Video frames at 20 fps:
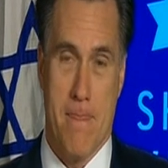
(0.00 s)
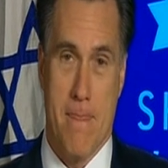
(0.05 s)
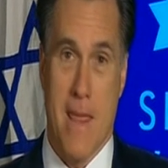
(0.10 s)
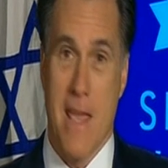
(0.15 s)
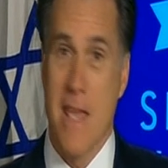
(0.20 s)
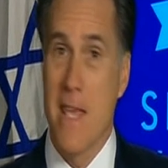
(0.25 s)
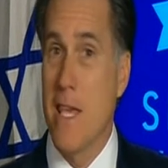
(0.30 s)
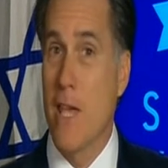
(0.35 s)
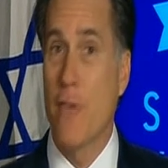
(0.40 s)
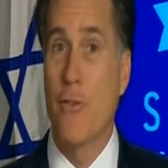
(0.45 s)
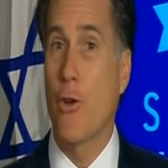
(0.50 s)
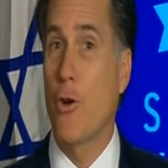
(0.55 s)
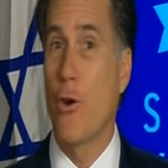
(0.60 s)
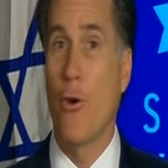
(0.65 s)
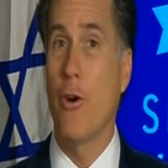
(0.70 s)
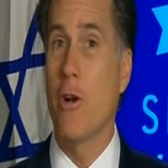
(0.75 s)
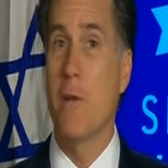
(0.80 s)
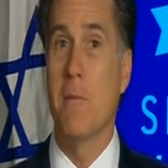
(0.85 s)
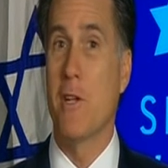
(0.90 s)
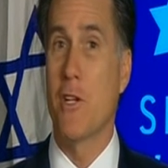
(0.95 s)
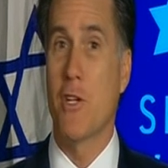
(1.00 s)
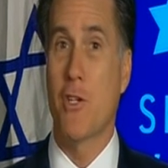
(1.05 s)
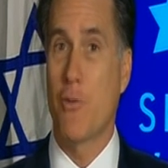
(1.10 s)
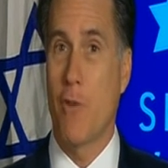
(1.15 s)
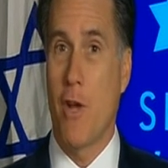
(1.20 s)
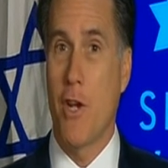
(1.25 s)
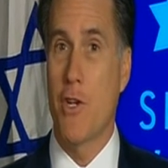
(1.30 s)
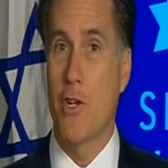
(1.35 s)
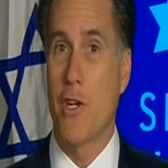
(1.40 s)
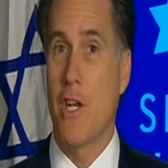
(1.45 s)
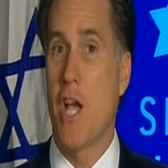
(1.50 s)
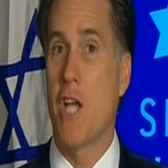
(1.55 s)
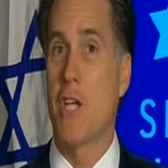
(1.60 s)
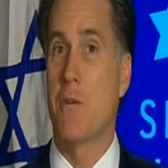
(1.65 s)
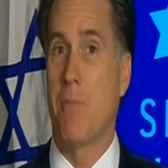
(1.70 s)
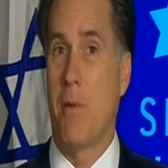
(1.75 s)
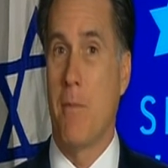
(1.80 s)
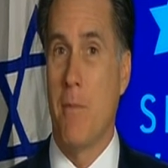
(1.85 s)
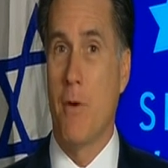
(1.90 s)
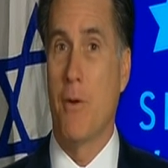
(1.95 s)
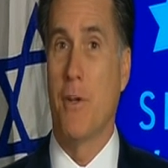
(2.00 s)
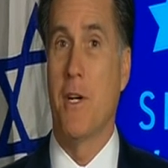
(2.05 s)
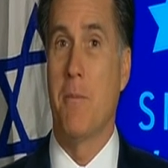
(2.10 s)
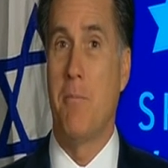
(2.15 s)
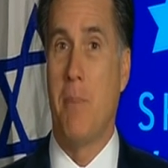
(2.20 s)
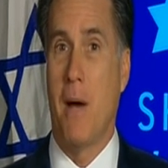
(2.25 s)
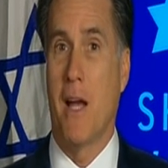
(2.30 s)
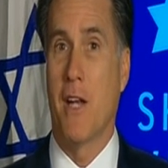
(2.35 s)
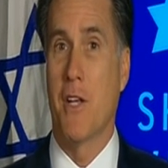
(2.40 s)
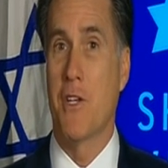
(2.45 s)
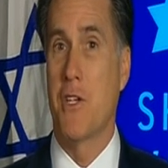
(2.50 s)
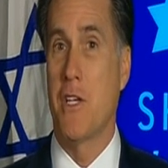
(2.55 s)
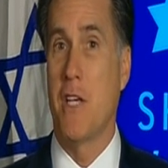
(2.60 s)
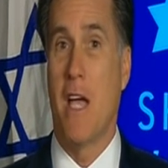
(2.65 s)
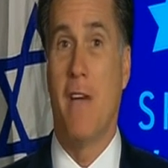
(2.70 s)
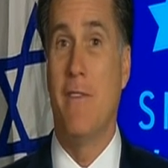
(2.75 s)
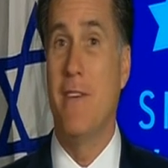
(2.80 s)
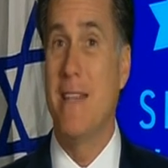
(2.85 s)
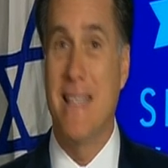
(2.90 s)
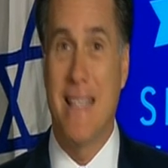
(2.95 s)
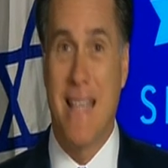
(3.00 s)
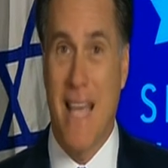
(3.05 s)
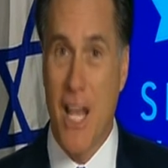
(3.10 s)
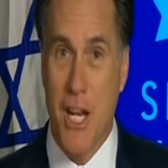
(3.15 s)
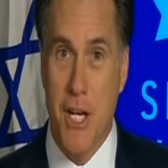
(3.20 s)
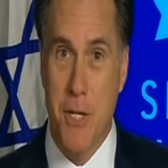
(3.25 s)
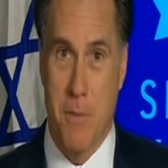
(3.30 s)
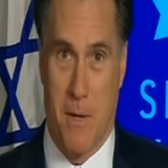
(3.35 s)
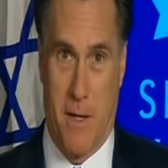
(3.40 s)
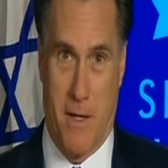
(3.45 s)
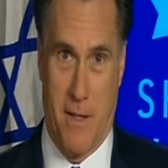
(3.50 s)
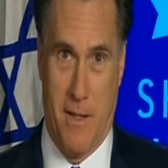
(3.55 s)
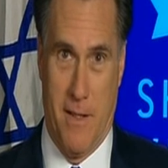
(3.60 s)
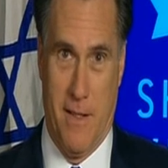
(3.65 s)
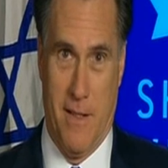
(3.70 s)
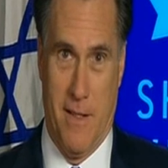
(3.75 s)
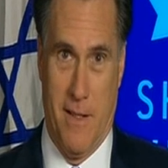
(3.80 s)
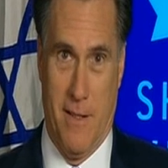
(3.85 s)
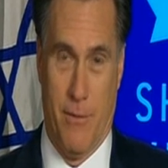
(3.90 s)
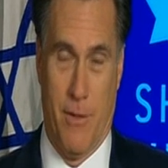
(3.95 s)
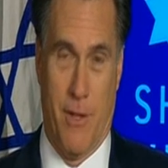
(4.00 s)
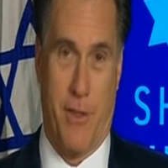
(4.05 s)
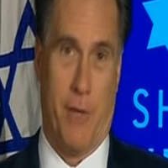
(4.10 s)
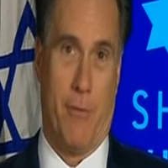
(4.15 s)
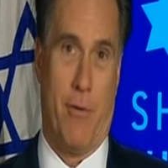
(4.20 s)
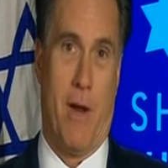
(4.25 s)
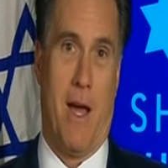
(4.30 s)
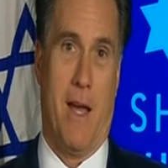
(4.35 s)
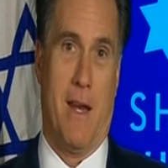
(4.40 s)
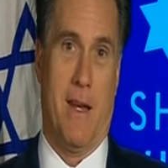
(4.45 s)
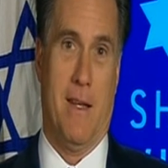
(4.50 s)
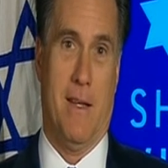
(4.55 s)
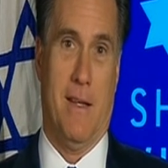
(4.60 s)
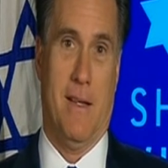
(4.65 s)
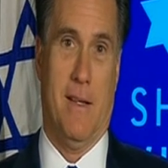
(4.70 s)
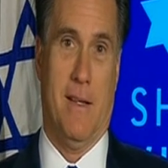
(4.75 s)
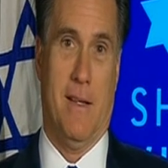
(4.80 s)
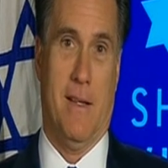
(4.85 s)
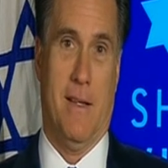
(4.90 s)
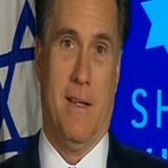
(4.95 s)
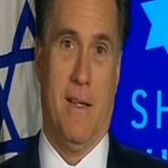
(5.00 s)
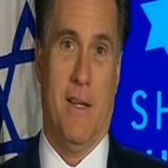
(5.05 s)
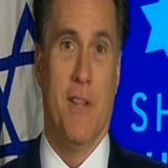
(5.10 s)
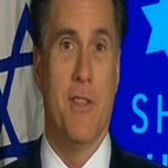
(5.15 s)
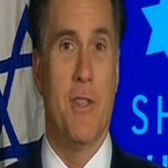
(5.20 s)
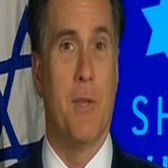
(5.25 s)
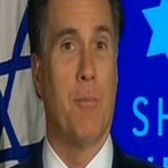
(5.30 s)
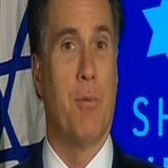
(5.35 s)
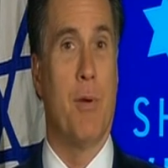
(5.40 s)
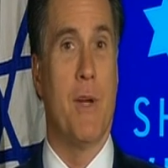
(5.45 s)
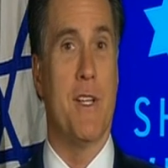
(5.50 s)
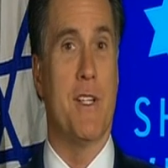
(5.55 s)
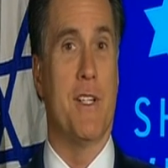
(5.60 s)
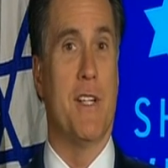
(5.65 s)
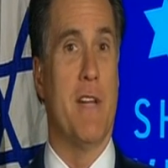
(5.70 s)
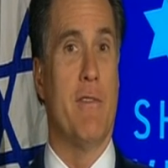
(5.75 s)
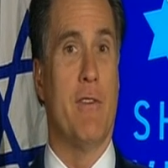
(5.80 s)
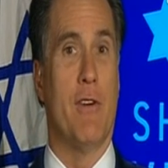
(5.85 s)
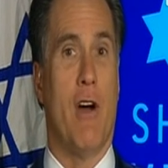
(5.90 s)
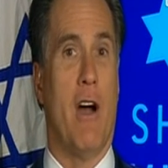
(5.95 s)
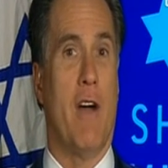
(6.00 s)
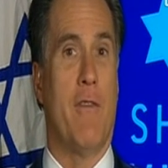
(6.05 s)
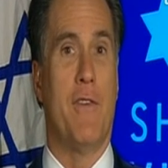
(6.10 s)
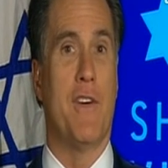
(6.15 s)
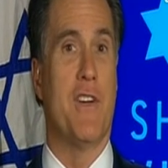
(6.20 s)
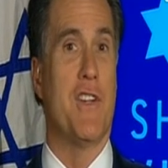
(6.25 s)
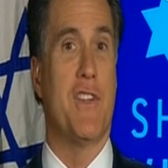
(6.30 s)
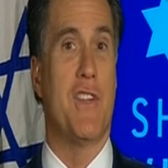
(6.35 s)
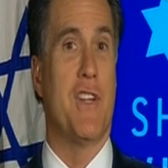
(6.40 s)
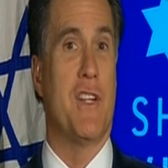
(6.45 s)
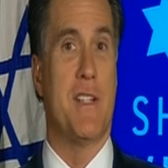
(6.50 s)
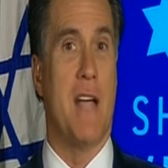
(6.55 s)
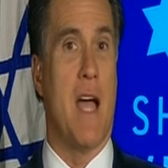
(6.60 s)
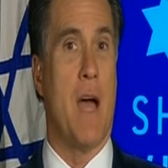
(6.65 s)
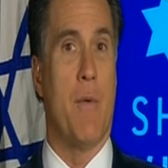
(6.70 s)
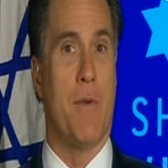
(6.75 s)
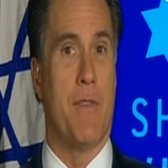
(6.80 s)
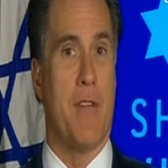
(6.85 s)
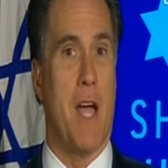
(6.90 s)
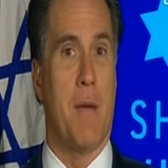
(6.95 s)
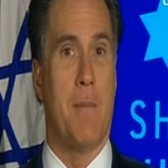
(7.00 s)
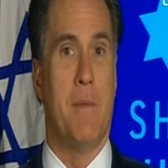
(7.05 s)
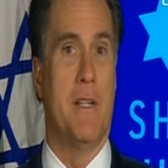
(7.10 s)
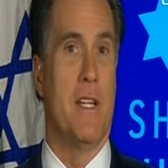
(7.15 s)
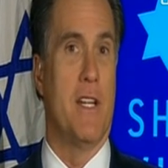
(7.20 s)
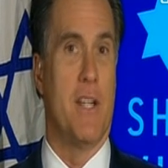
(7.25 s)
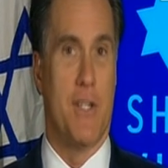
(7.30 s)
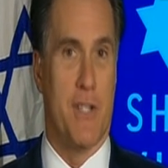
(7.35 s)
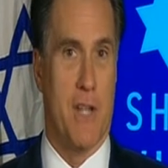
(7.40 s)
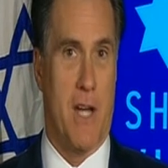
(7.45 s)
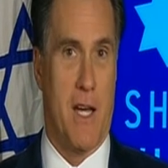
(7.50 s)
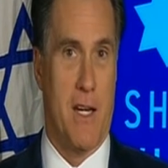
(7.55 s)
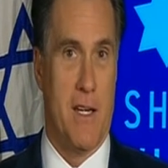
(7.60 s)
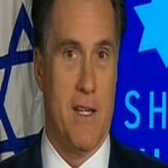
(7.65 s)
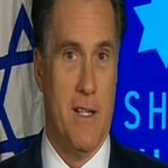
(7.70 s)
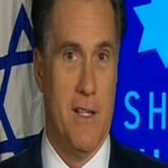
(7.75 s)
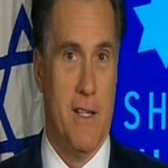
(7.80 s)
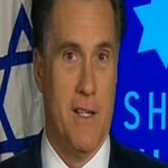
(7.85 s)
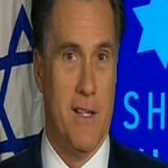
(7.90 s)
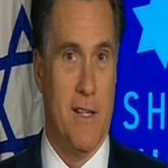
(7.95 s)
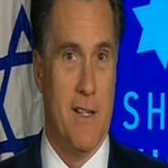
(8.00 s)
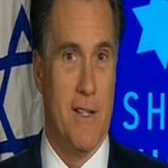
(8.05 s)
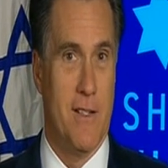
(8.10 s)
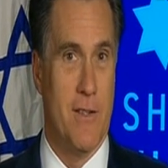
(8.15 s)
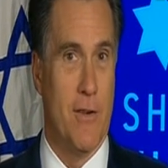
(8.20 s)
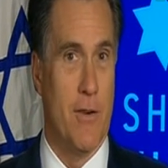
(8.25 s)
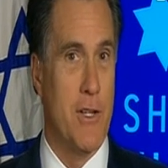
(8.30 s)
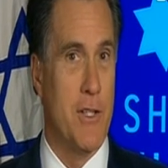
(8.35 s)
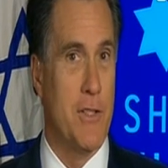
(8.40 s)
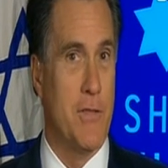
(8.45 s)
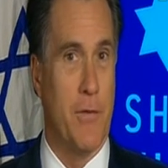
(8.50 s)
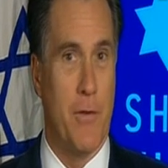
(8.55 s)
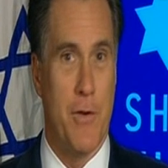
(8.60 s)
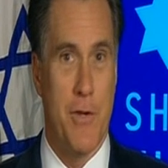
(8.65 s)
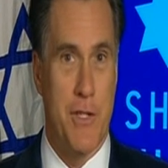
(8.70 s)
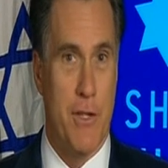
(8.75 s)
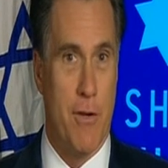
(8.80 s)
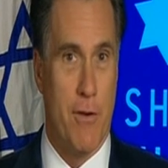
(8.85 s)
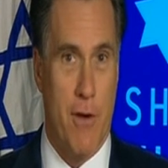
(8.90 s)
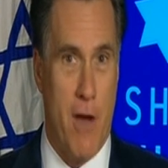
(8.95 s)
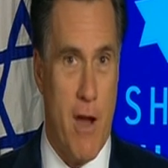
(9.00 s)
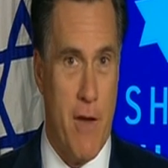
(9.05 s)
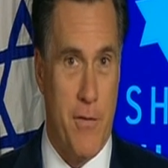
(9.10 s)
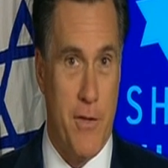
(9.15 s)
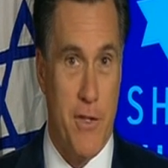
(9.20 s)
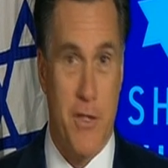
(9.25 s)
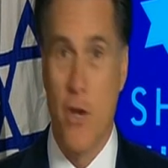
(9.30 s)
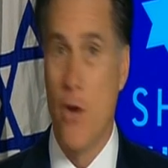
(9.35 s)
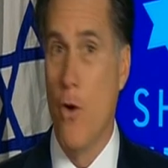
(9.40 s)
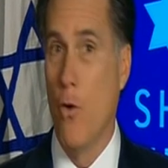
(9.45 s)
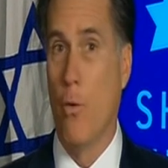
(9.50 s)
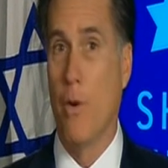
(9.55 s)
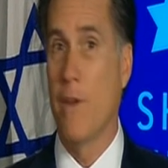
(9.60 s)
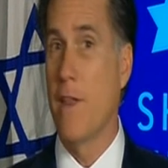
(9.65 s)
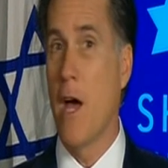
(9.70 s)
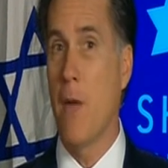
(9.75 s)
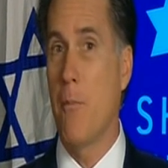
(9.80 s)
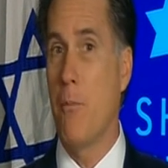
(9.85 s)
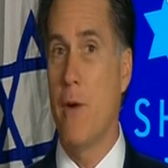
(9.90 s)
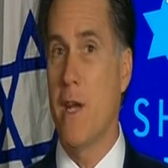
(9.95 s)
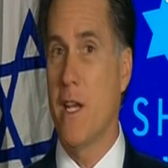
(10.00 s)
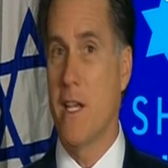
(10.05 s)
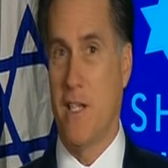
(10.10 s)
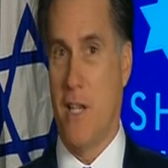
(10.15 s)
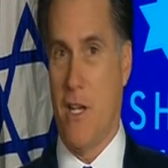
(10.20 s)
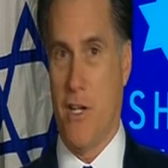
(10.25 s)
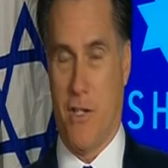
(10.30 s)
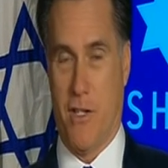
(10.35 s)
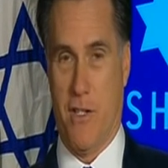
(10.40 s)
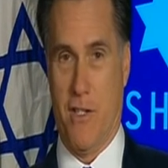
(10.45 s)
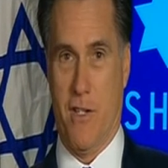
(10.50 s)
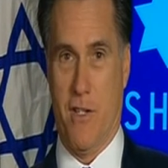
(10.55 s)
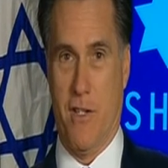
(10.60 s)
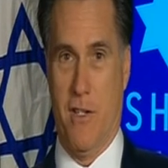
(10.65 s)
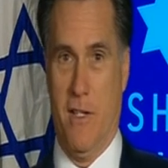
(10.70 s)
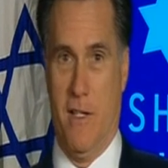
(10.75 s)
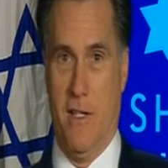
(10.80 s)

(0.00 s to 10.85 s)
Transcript: Yet the current administration has promoted a policy of engagement with Iran. The president even offered to sit down with Ahmadinejad during his first year in office without preconditions.